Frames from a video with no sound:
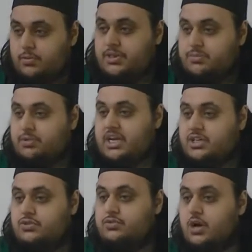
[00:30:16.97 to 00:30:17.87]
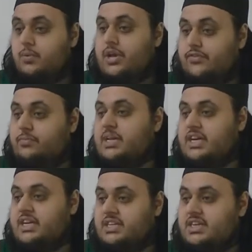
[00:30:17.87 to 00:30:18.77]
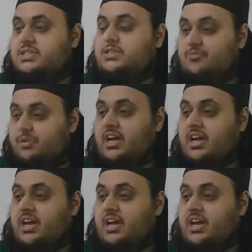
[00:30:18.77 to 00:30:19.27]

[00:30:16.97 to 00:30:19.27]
which breaks you away from that intention of